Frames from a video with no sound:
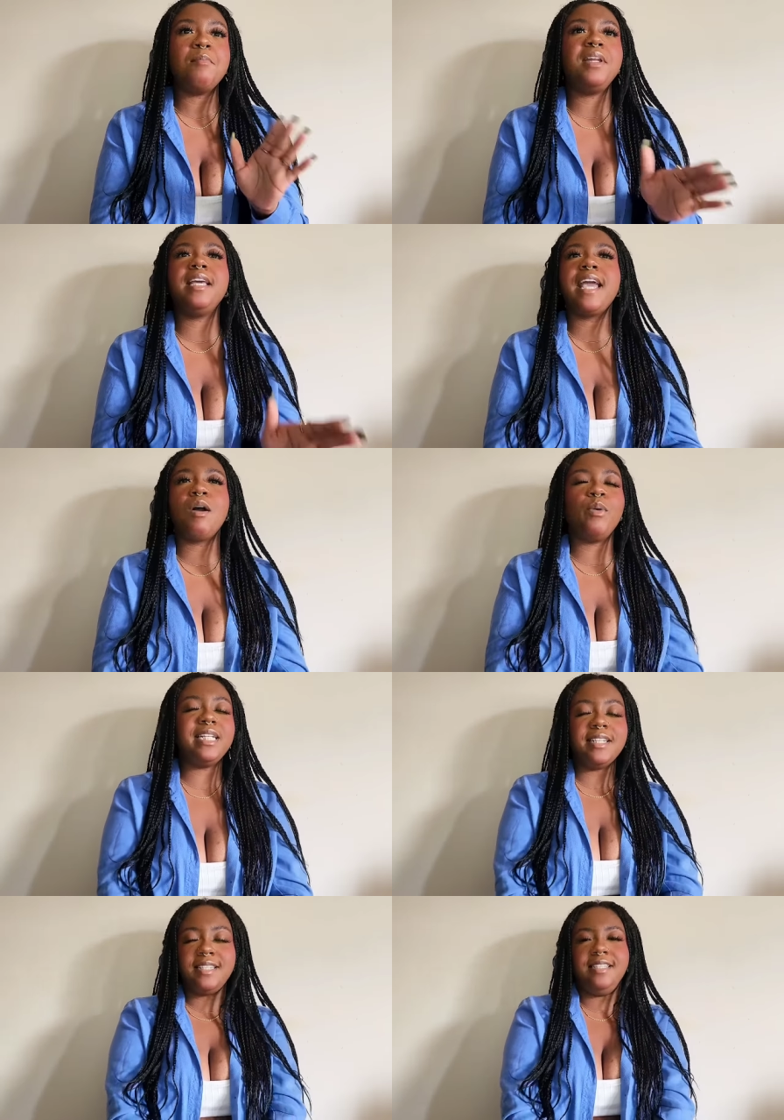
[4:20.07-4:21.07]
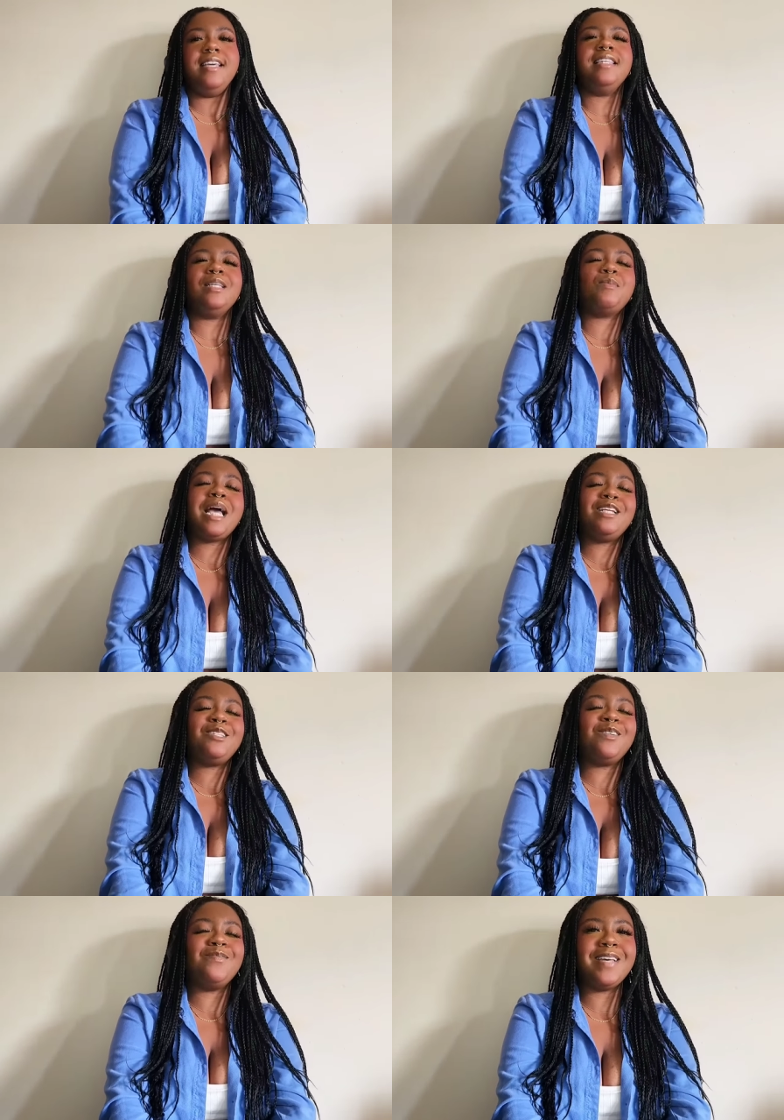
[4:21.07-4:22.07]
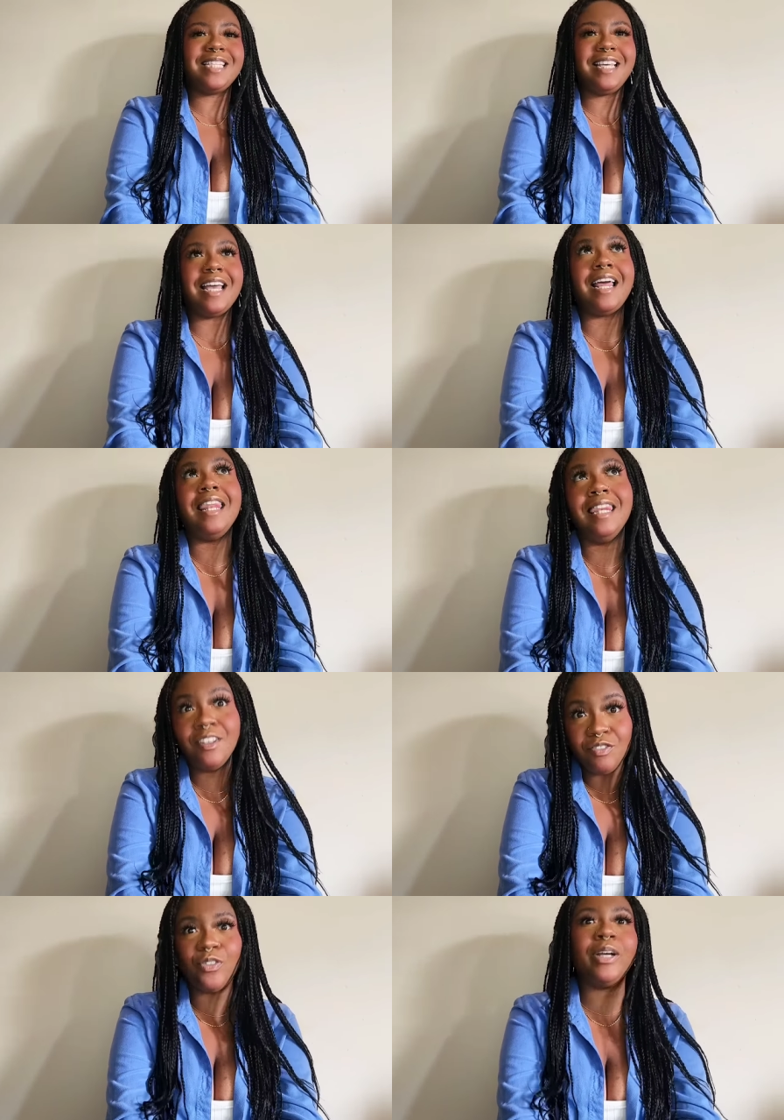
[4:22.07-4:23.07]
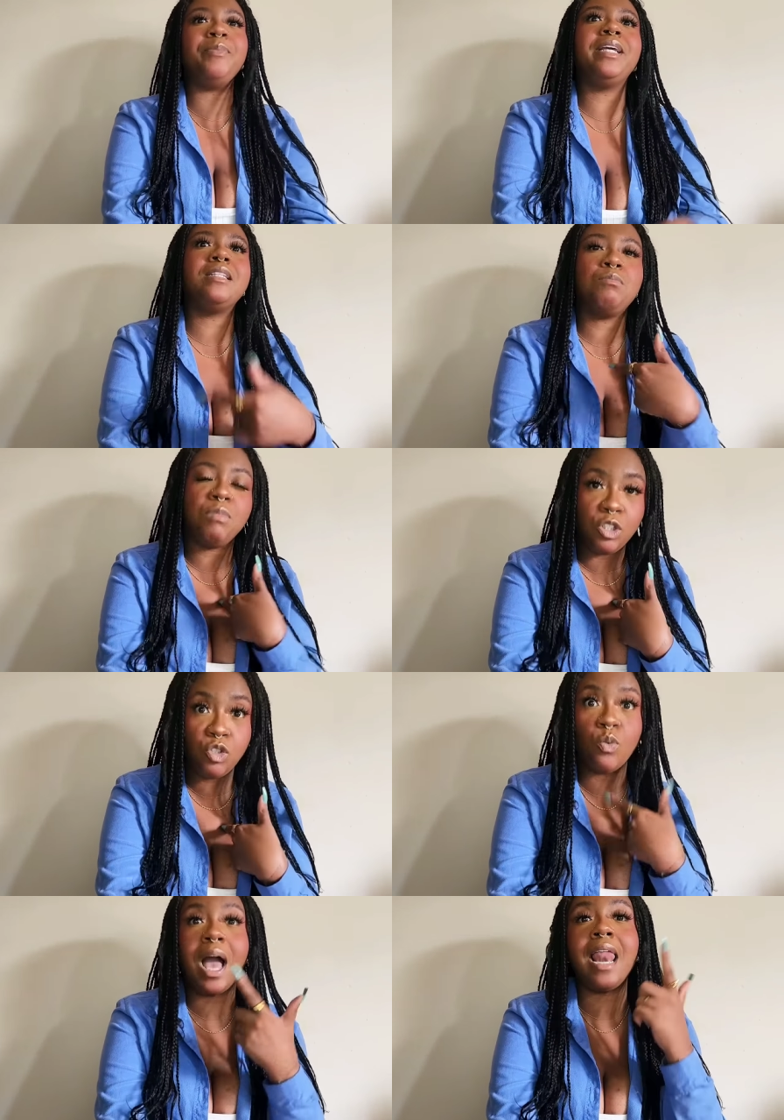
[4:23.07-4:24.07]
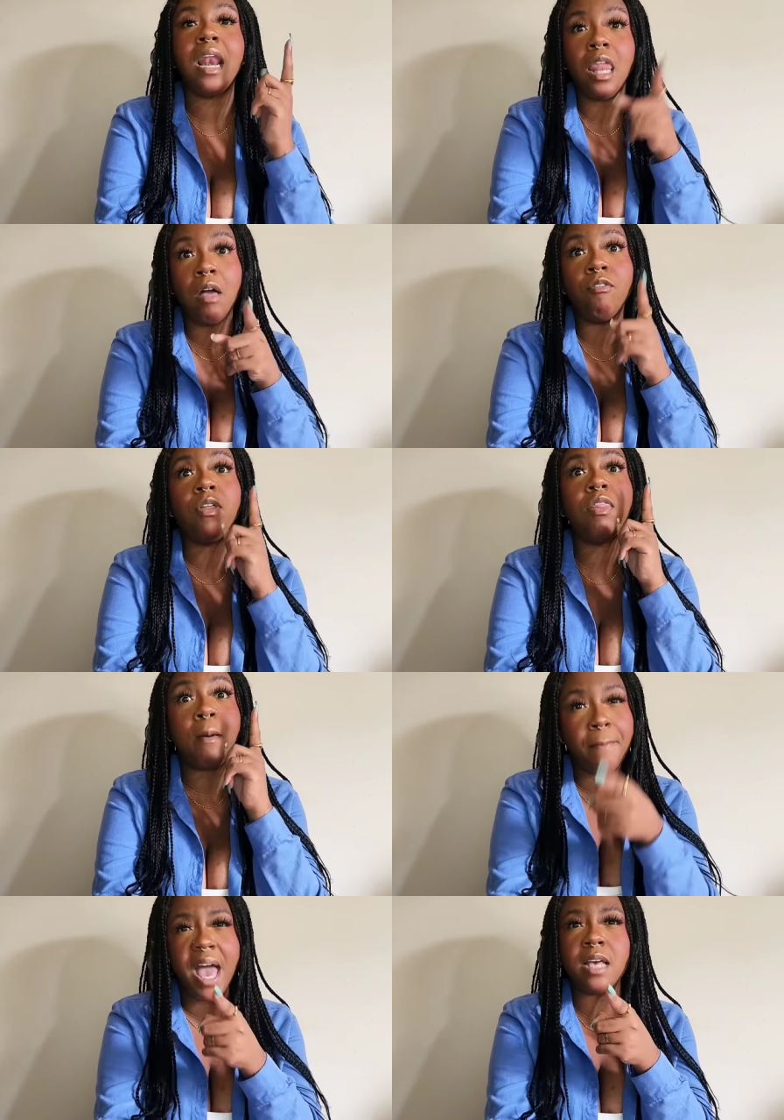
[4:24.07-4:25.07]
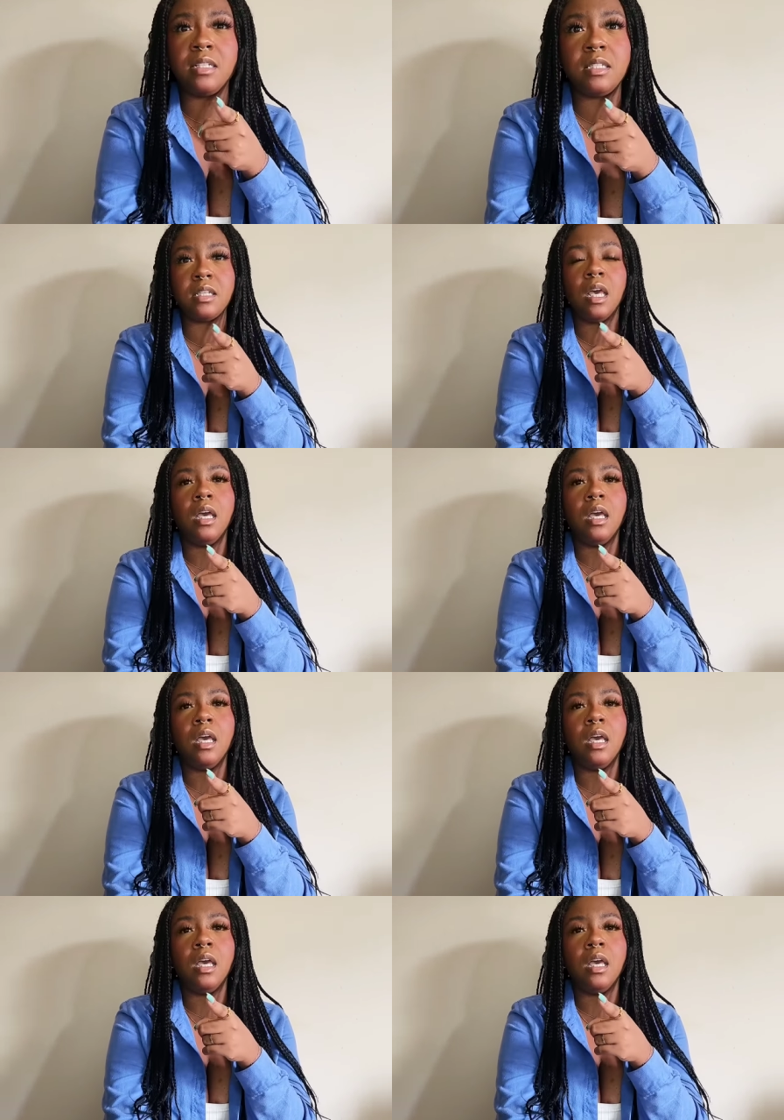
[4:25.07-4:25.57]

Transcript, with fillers: But he can't wait to see it. This man is so messy and I live for it because me too, I love the mess.